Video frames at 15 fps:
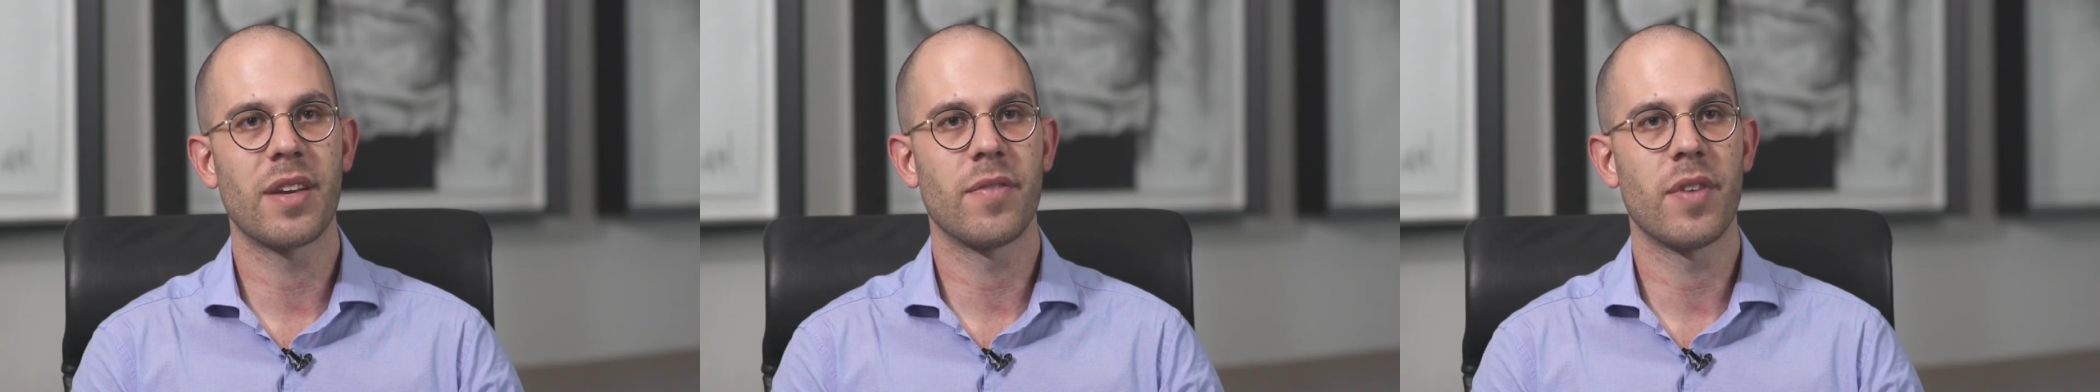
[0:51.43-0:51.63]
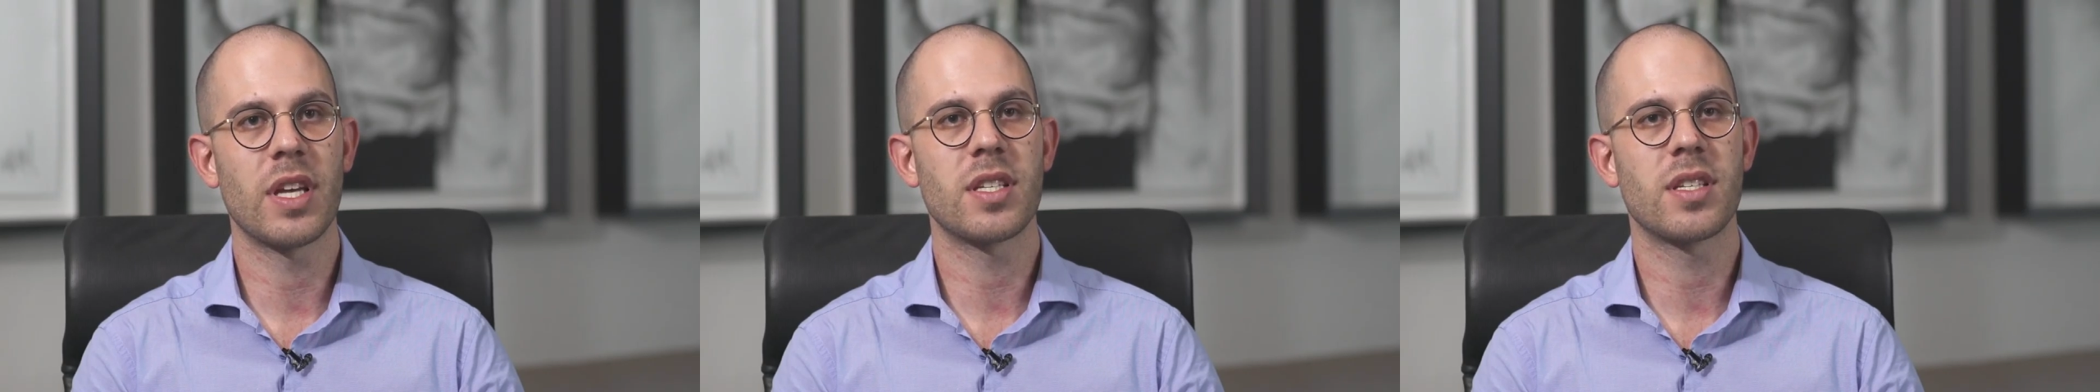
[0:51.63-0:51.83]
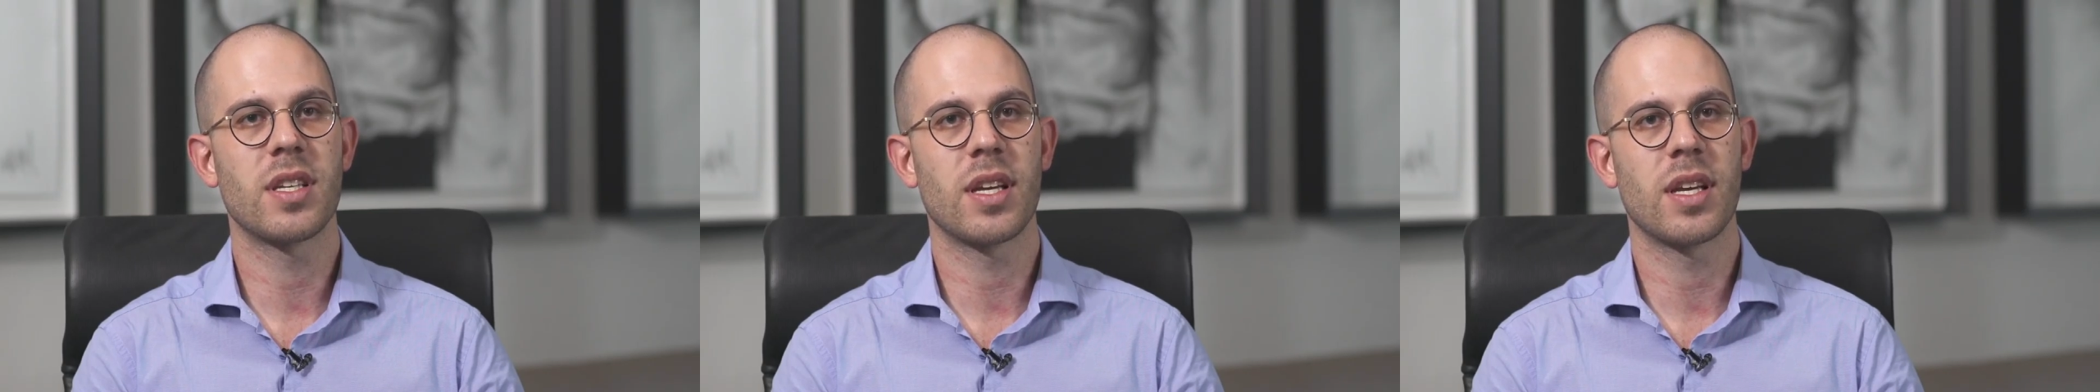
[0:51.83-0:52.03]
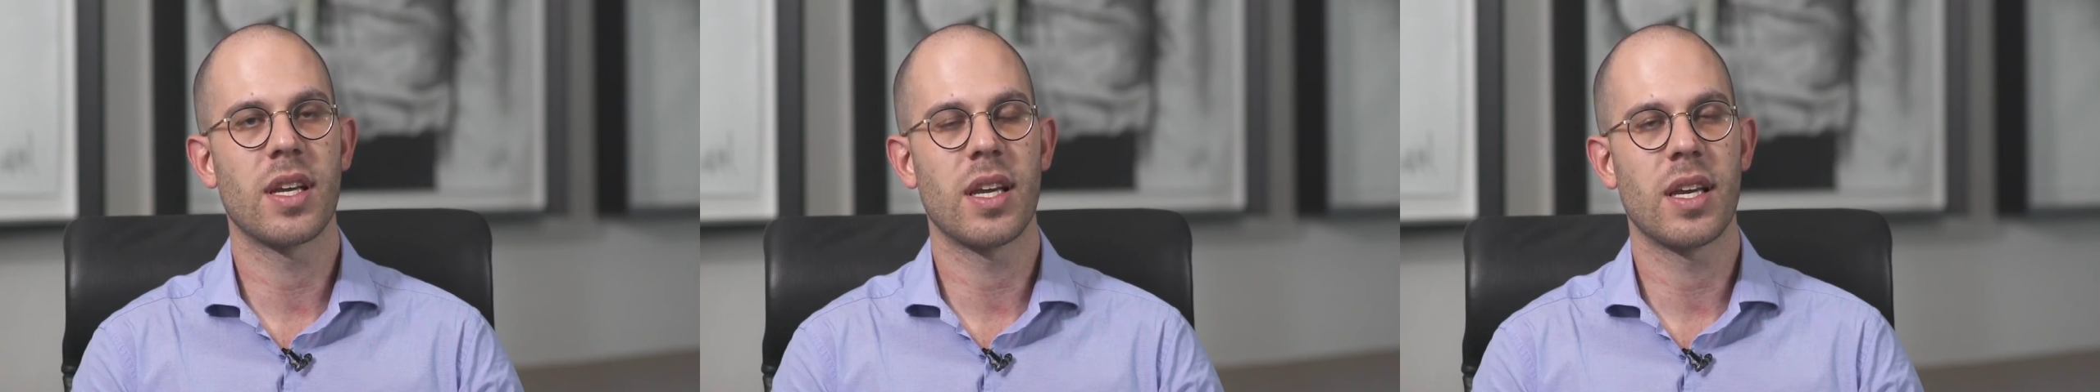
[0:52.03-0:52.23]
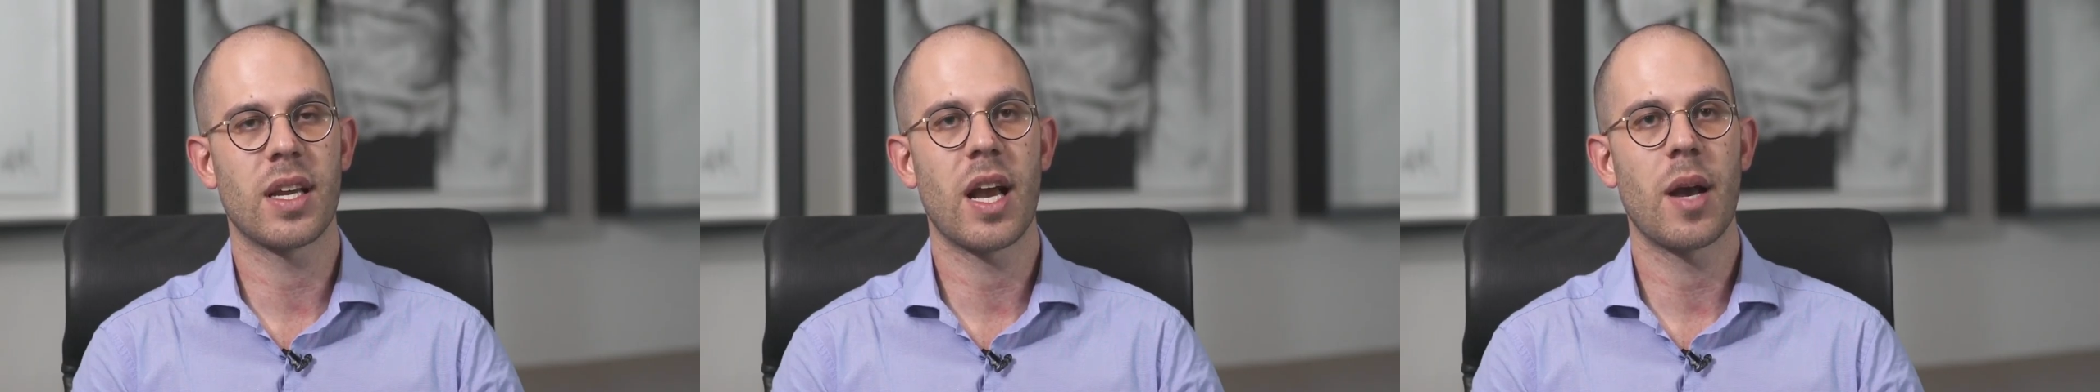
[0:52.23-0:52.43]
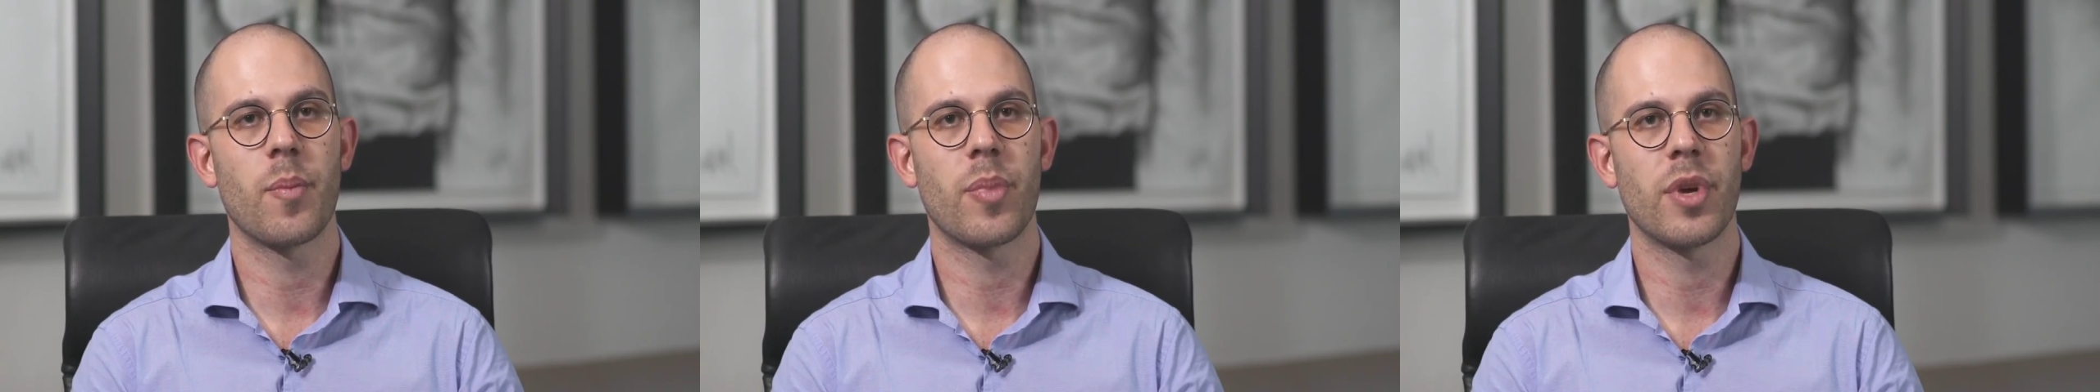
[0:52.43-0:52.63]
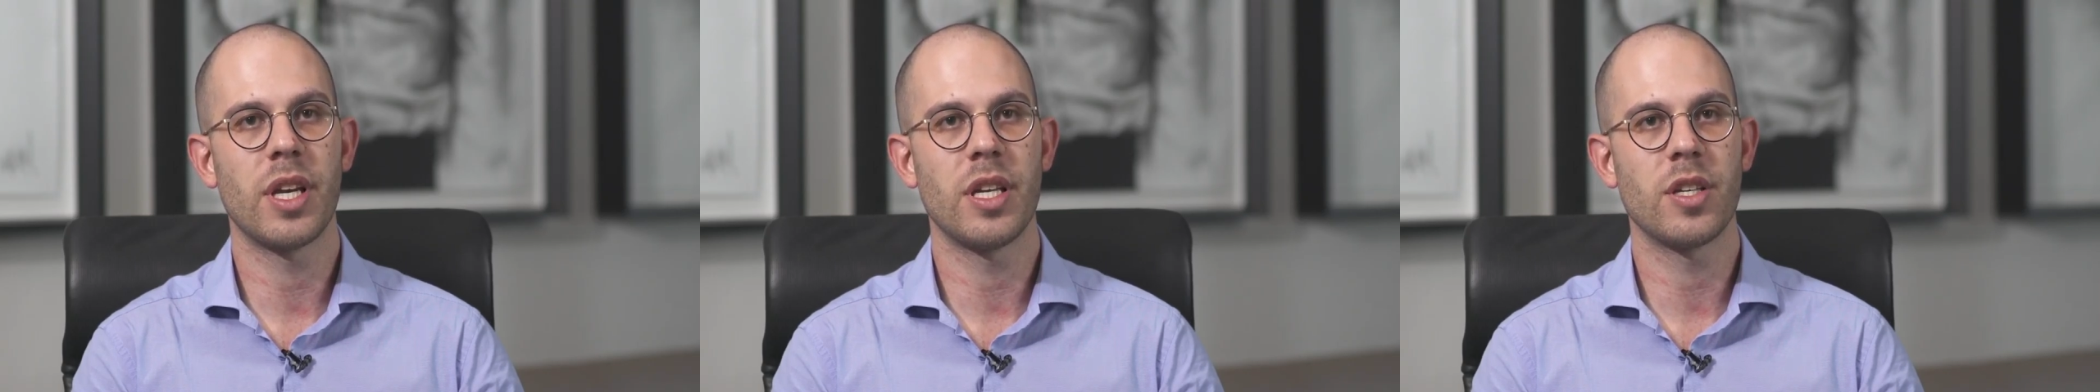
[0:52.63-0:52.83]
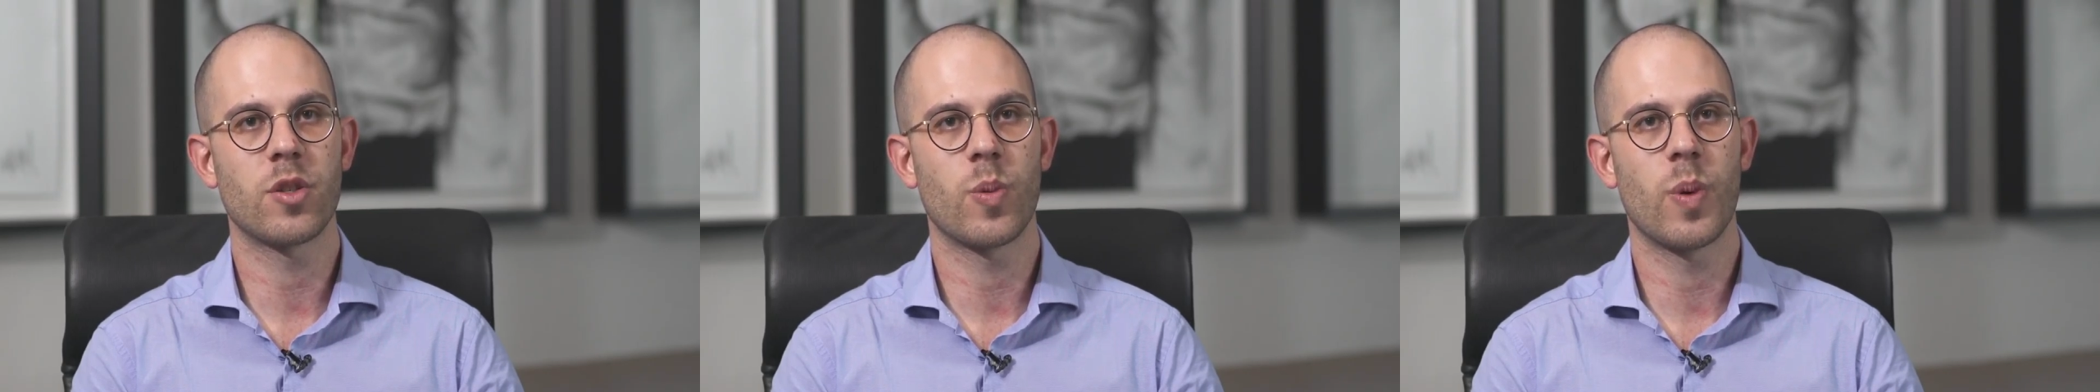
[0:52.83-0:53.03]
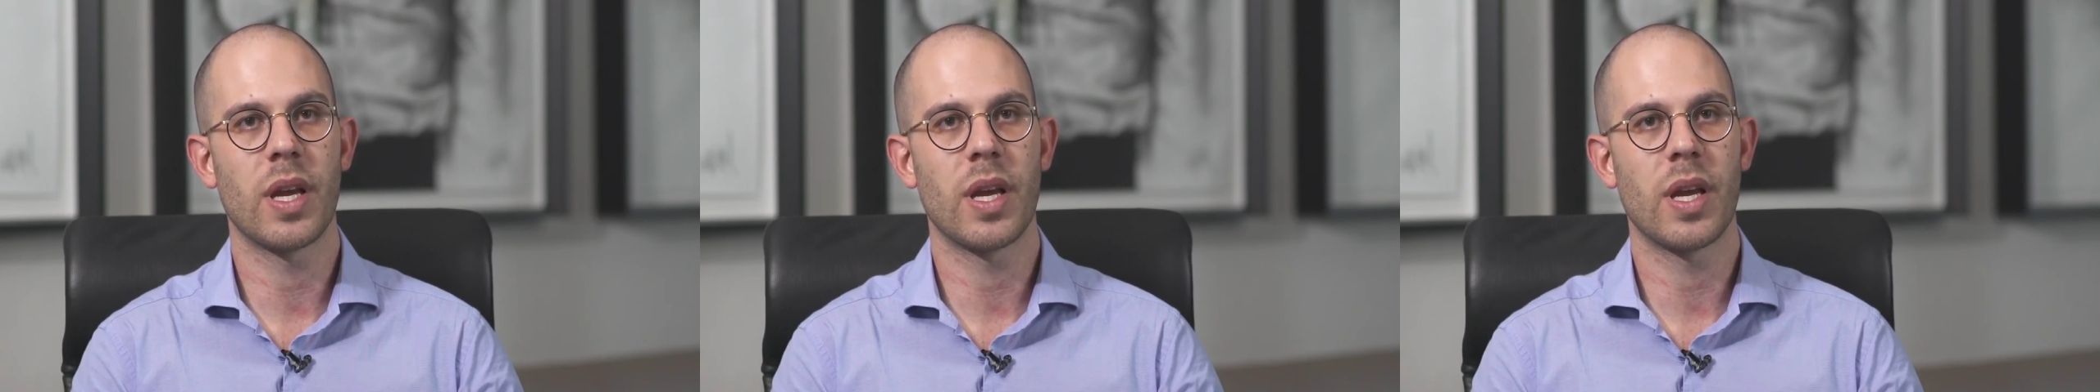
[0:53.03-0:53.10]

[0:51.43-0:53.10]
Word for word: investing in companies